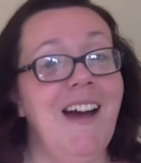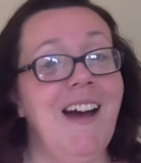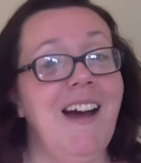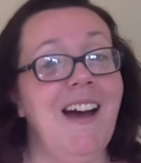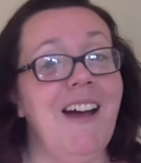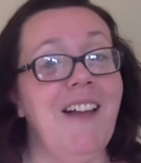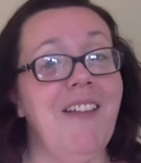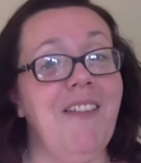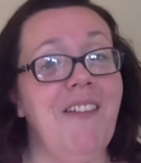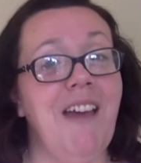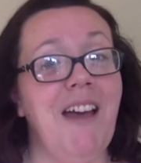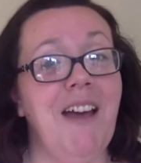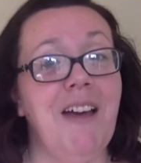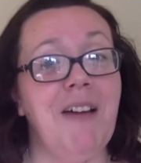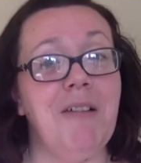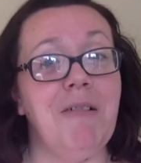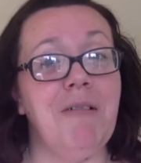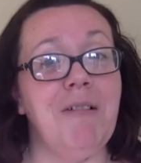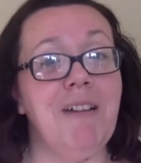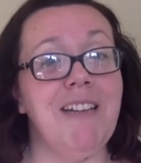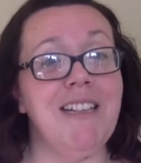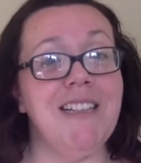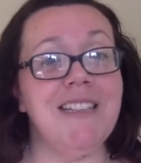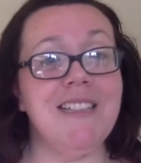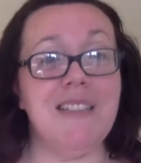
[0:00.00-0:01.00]
And that
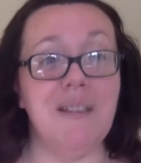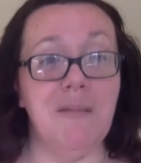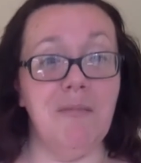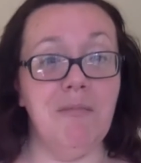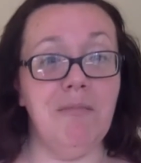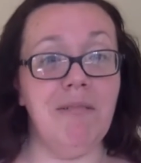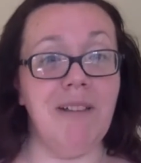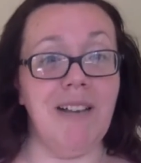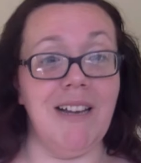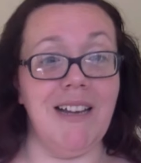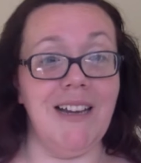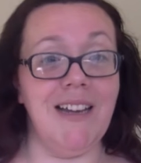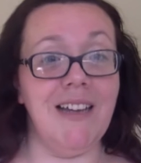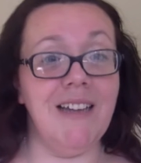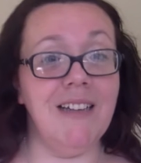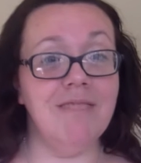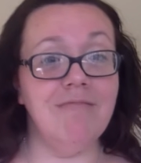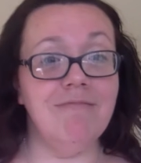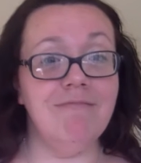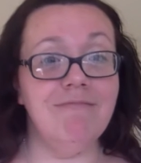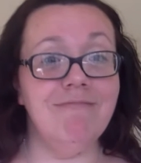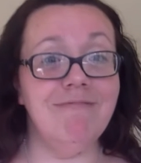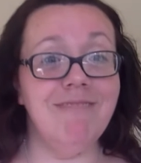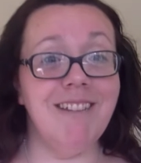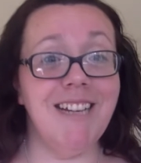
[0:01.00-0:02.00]
quite simply
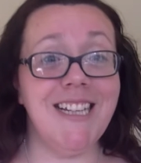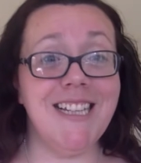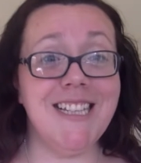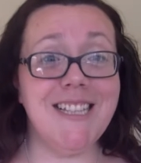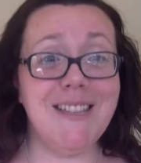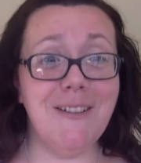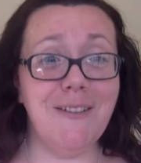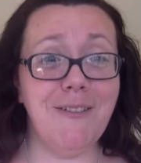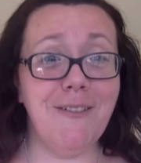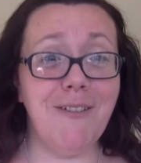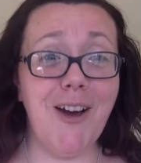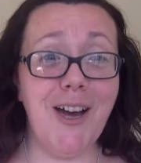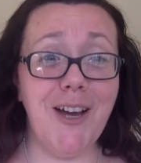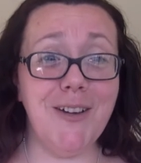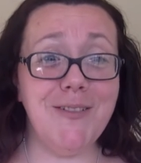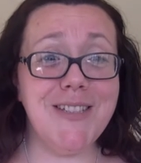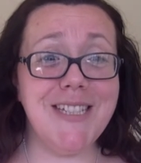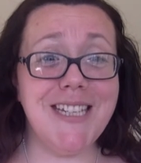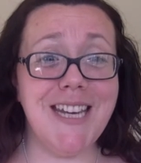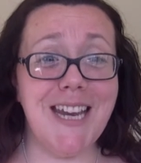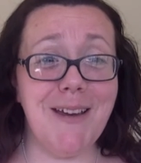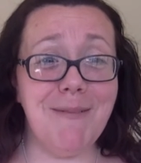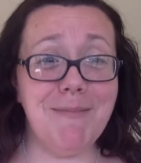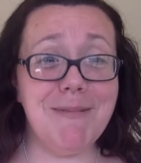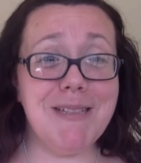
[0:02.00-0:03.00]
is the 5
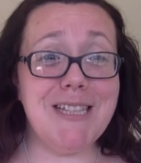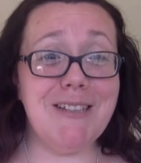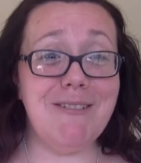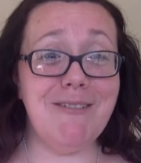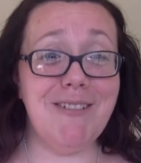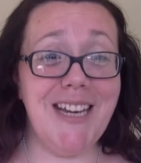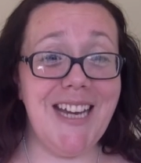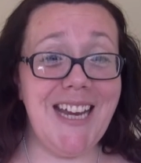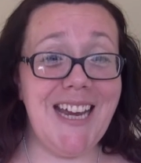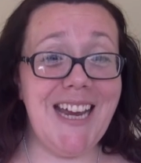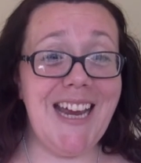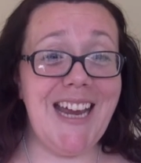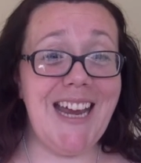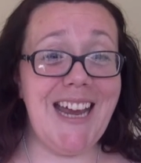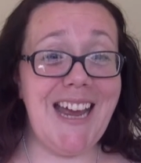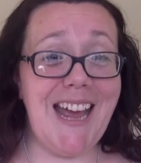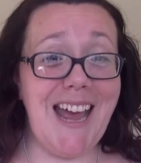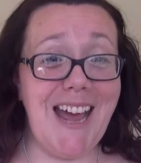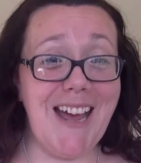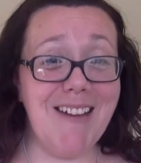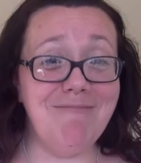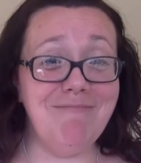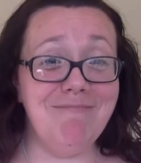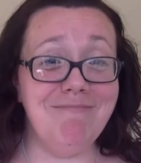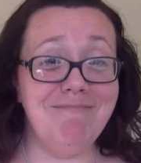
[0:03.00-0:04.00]
steps of
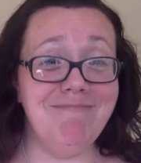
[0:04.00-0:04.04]
EAM.